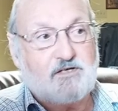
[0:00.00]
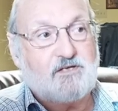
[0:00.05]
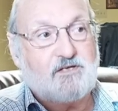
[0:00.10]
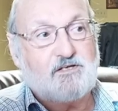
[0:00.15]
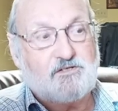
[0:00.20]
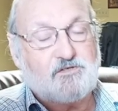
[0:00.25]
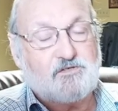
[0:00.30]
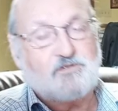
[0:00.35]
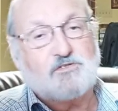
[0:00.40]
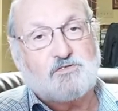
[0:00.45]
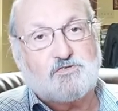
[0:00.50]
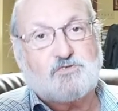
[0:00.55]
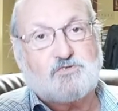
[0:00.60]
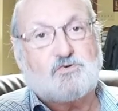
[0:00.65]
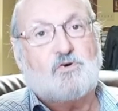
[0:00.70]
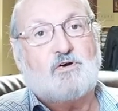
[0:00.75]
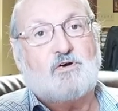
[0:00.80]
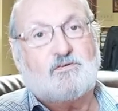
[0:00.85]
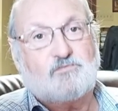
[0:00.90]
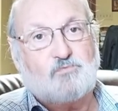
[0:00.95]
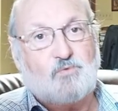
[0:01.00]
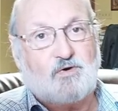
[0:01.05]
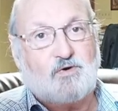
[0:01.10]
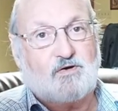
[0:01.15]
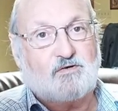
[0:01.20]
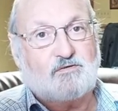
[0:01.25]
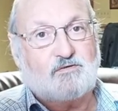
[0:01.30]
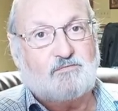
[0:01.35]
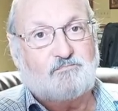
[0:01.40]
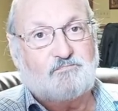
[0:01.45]
into the
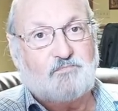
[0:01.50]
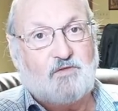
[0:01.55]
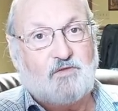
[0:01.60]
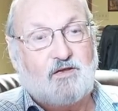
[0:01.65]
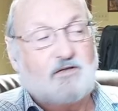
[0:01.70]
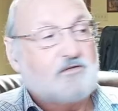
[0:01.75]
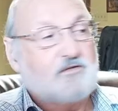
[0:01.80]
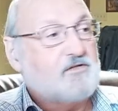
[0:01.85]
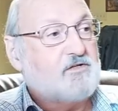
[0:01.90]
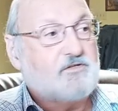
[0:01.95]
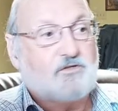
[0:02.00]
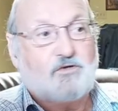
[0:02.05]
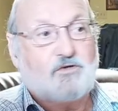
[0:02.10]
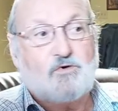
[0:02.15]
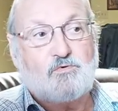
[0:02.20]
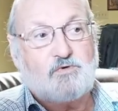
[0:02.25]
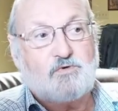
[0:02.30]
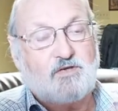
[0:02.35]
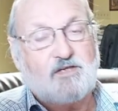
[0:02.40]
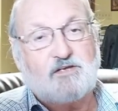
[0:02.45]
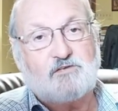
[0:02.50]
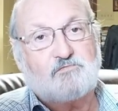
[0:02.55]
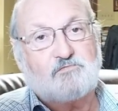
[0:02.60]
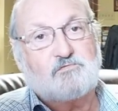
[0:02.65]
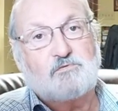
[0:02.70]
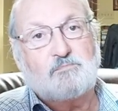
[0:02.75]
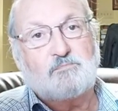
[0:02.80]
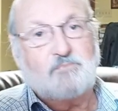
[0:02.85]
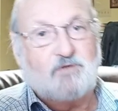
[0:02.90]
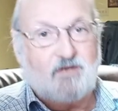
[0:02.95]
software. You need to go get it
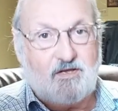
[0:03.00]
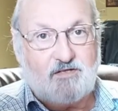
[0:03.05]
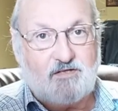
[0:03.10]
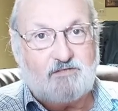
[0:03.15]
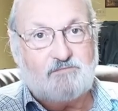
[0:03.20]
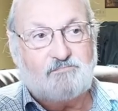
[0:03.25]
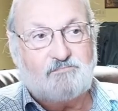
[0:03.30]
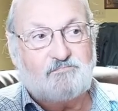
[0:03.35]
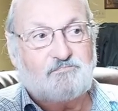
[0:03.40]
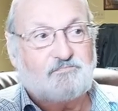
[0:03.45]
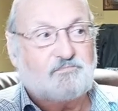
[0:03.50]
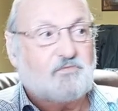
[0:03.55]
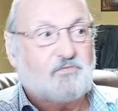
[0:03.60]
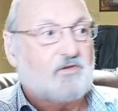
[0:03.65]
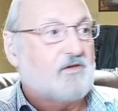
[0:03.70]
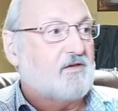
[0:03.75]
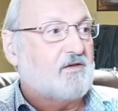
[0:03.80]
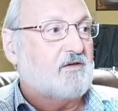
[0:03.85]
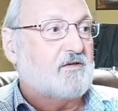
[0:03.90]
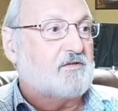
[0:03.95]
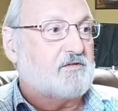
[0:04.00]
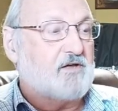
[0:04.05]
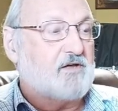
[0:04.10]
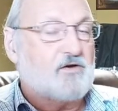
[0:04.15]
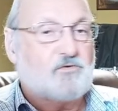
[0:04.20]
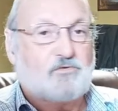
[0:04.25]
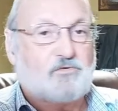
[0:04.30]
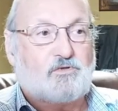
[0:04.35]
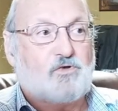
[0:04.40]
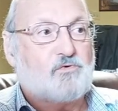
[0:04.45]
from Git,
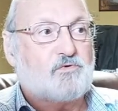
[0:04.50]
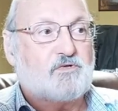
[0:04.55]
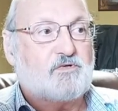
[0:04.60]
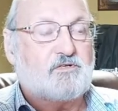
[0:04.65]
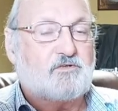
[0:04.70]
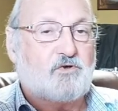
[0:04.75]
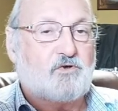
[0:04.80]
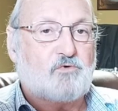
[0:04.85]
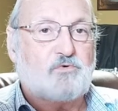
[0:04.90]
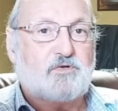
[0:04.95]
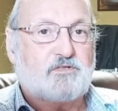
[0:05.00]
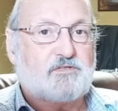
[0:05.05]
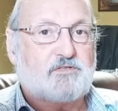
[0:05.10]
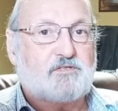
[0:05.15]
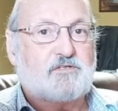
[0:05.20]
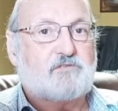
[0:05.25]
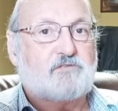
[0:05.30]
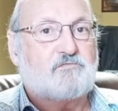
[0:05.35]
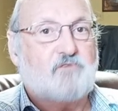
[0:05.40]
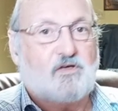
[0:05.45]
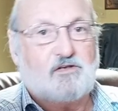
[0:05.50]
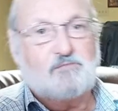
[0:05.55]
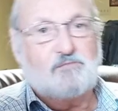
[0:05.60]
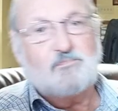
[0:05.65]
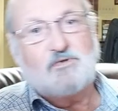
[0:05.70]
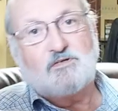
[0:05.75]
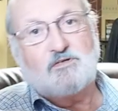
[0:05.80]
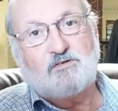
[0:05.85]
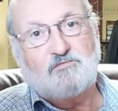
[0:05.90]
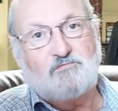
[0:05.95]
download it, go get the
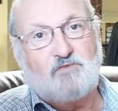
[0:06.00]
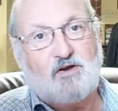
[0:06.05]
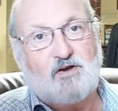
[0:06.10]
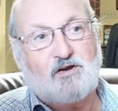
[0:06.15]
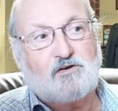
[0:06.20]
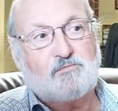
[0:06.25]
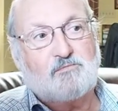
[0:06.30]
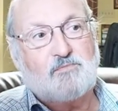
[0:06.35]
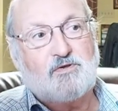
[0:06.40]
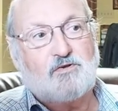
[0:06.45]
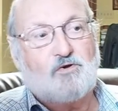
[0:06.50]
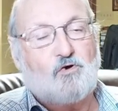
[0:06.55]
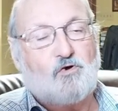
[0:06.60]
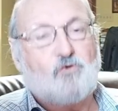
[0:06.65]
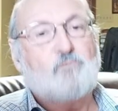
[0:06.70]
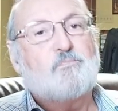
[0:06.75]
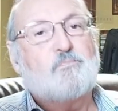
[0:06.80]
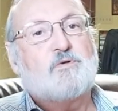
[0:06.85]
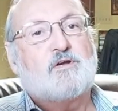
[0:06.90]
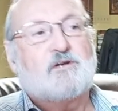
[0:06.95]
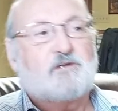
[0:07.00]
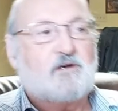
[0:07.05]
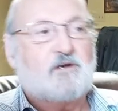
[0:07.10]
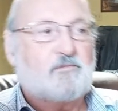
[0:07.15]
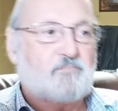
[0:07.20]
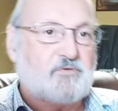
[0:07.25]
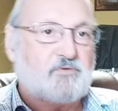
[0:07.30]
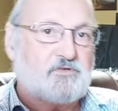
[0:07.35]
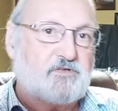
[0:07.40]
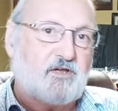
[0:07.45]
development environment, open it
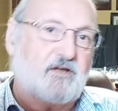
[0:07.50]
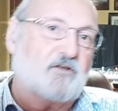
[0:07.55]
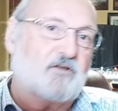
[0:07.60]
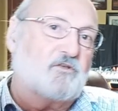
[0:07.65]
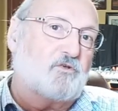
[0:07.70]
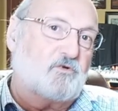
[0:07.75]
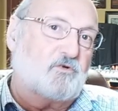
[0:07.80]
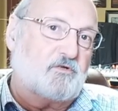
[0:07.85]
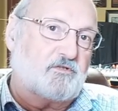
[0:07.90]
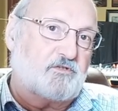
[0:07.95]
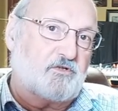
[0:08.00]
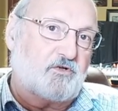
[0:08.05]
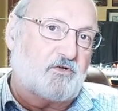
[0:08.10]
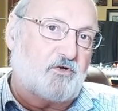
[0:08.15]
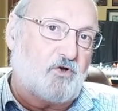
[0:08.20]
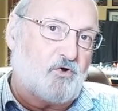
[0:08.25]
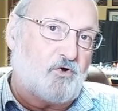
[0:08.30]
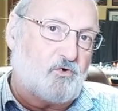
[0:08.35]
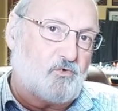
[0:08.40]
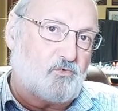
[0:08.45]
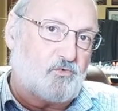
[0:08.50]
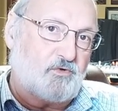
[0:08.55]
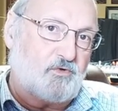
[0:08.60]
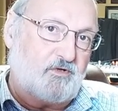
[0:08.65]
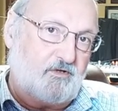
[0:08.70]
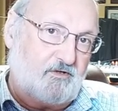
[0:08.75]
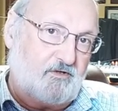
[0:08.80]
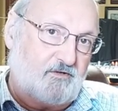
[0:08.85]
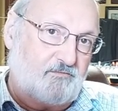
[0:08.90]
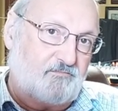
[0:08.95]
up and take a look at the code.
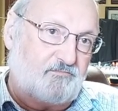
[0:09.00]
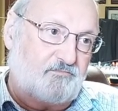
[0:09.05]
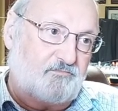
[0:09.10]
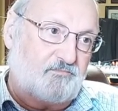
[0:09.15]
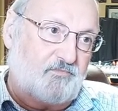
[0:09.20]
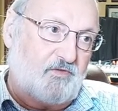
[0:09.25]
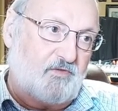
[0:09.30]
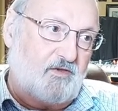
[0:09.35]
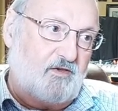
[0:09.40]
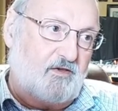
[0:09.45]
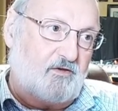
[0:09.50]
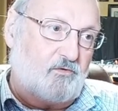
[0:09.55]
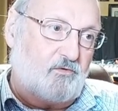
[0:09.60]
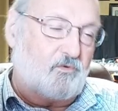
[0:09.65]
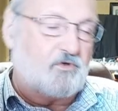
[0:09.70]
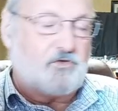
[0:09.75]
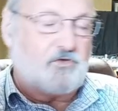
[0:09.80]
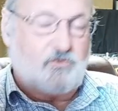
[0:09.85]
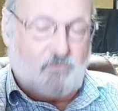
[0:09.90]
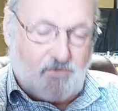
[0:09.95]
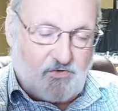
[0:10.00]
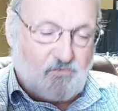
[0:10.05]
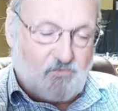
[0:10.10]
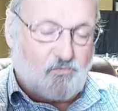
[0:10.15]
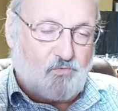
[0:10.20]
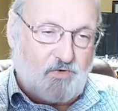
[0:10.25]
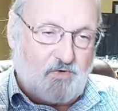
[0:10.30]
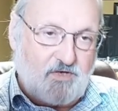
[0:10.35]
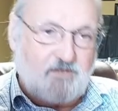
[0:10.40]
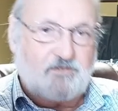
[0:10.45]
Or you can
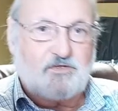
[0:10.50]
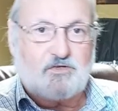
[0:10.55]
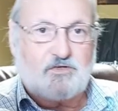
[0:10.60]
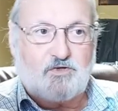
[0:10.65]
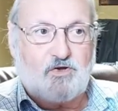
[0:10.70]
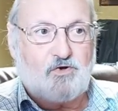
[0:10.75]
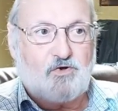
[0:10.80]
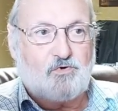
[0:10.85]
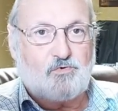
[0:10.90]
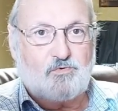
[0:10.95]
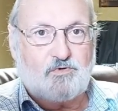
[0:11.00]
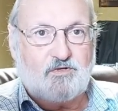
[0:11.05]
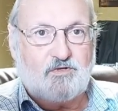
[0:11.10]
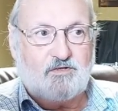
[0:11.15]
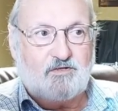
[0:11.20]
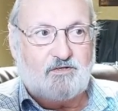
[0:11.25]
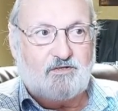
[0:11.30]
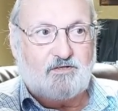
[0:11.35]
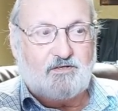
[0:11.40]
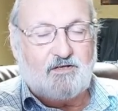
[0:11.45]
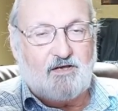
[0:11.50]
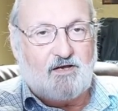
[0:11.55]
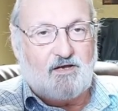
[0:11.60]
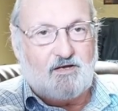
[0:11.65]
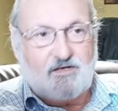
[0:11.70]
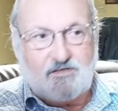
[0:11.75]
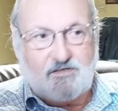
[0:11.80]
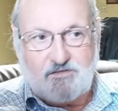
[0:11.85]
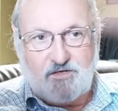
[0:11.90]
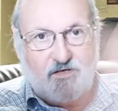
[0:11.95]
read the code
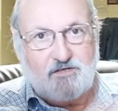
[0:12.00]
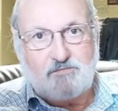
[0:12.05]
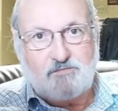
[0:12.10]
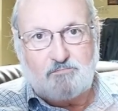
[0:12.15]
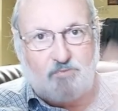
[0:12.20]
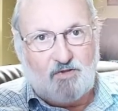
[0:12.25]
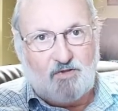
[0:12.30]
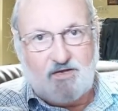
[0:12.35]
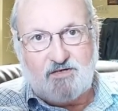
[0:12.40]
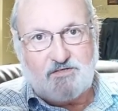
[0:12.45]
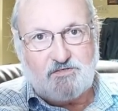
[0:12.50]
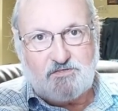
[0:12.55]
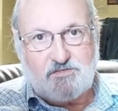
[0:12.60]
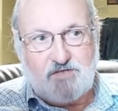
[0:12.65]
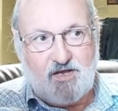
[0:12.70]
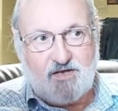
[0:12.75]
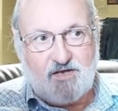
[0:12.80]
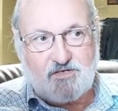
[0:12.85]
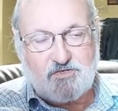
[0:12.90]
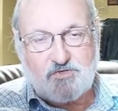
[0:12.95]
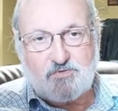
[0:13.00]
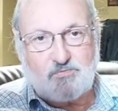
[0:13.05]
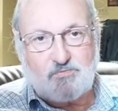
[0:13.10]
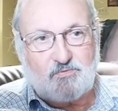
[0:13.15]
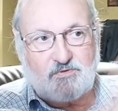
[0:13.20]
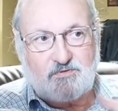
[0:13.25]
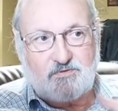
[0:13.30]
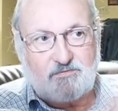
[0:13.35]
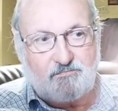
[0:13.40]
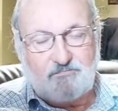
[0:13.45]
in plain text
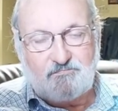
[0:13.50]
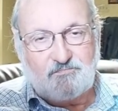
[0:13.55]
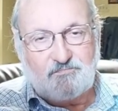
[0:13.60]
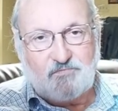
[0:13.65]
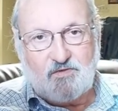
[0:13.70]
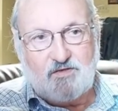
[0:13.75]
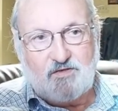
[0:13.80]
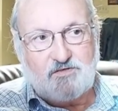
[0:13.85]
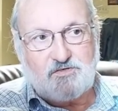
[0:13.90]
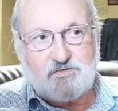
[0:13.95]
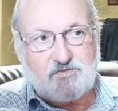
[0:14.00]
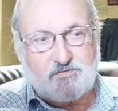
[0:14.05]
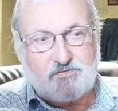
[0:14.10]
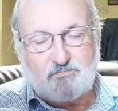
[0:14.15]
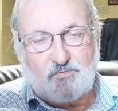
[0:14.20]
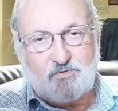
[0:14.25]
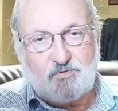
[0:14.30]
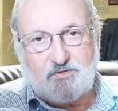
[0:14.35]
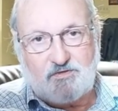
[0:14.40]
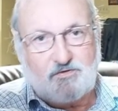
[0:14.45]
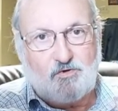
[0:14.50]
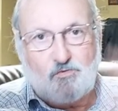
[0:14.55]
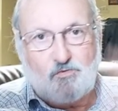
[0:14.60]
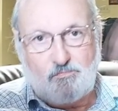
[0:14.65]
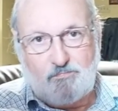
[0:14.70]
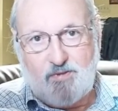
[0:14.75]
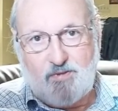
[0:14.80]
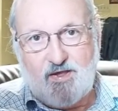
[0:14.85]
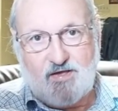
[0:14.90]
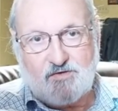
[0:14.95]
with a
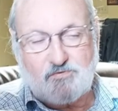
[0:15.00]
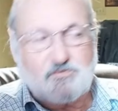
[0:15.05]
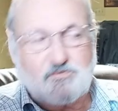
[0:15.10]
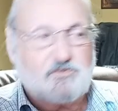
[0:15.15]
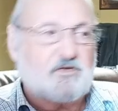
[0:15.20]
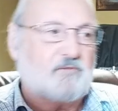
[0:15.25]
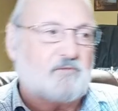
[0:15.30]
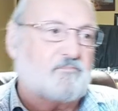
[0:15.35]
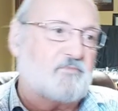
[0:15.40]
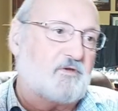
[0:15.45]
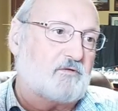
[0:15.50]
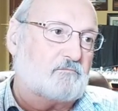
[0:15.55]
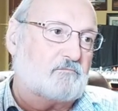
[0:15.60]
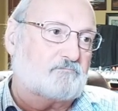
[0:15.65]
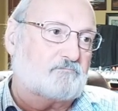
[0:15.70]
notepad or something,